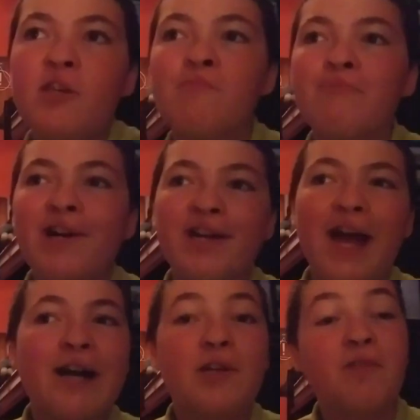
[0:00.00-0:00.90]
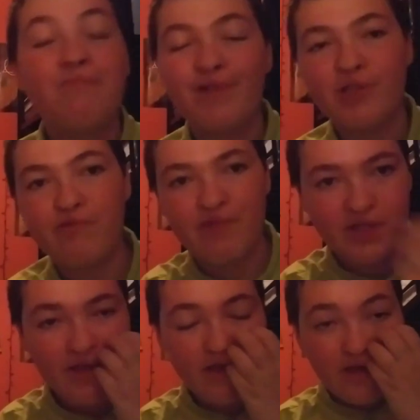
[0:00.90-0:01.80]
in my Alec Benjamin
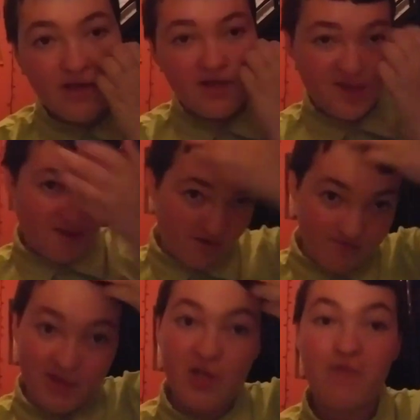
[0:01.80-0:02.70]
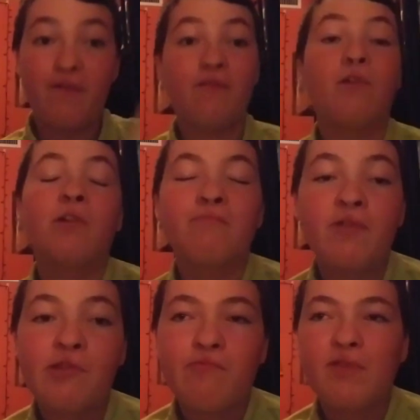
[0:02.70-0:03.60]
song, my top five Alec
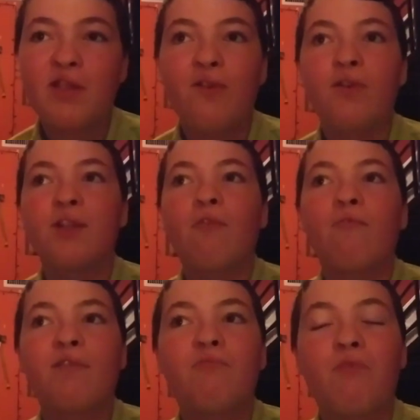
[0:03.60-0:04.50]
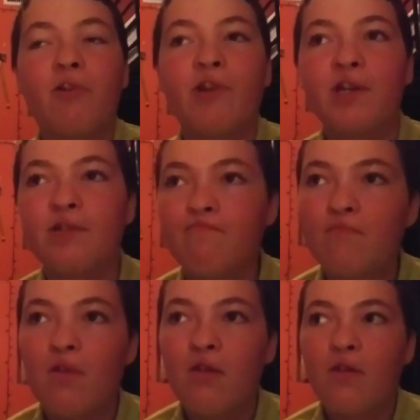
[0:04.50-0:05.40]
Benjamin songs, I was wearing it.
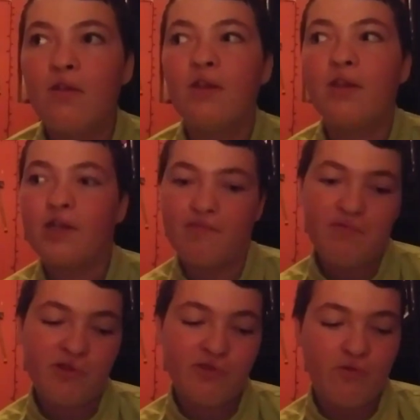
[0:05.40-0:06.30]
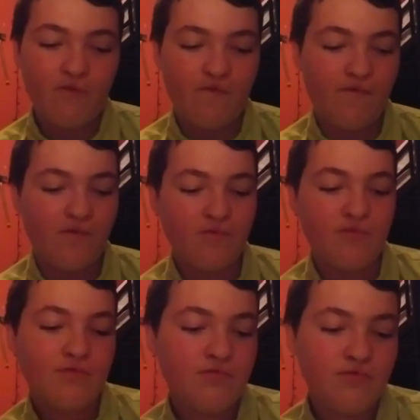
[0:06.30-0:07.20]
In the picture for
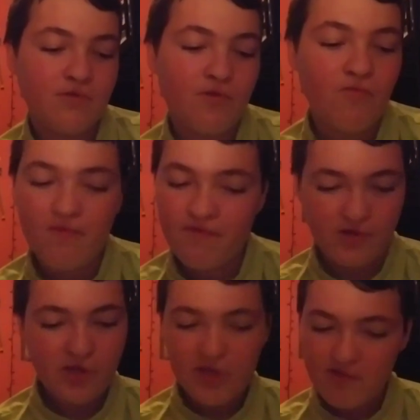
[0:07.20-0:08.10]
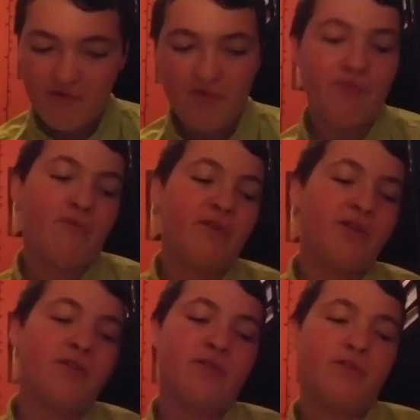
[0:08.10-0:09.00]
the Wolf and Sheep, I was wearing
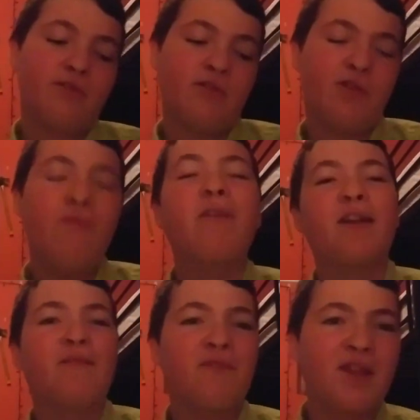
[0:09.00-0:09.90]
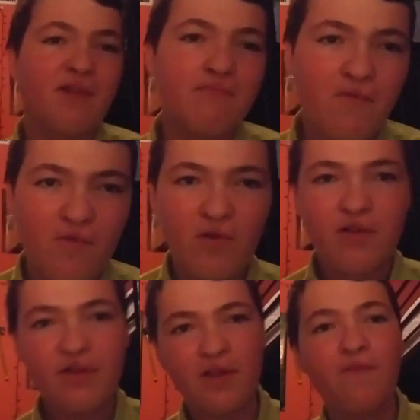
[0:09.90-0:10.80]
it. You guys have seen it before.
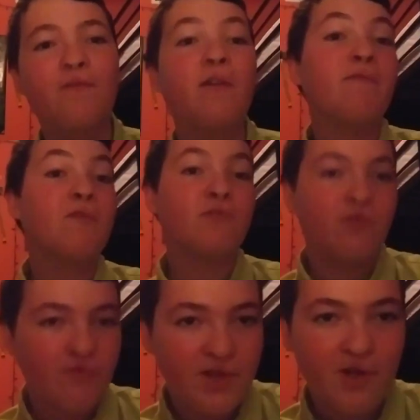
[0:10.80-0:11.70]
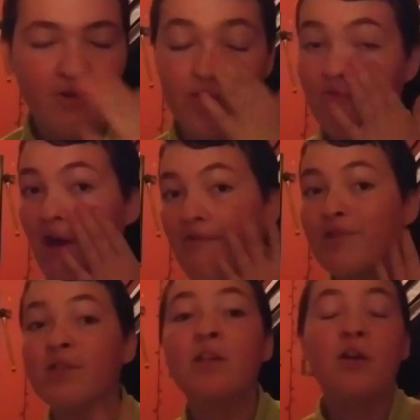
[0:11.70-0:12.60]
If if you're new here and you haven't,